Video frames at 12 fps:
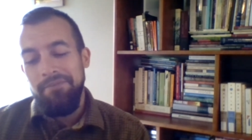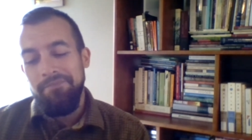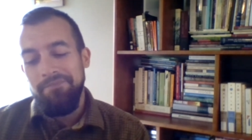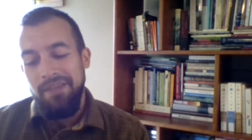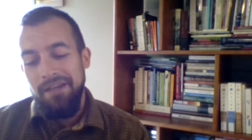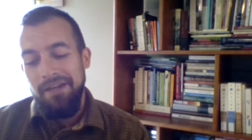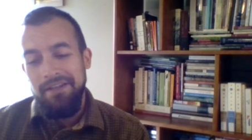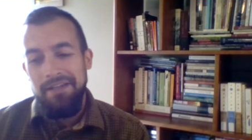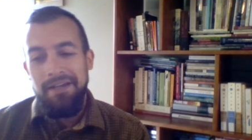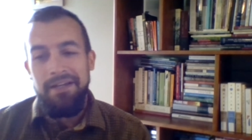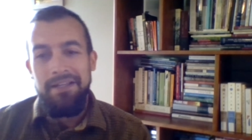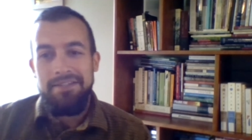
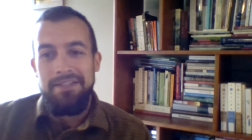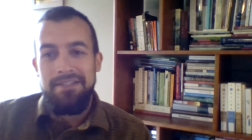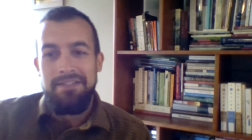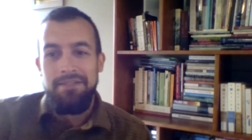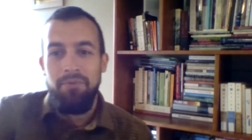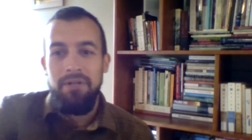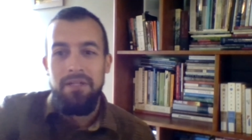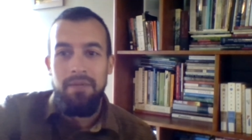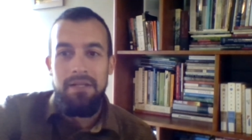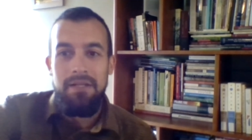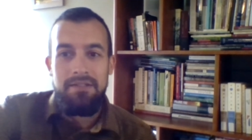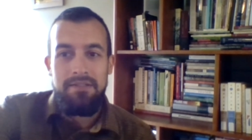It's pretty
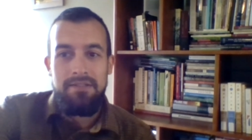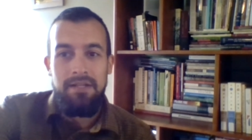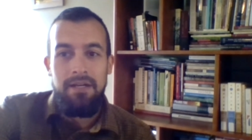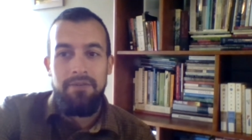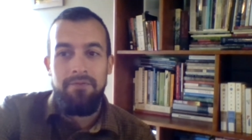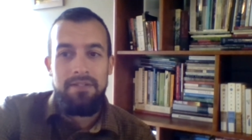amazing stuff.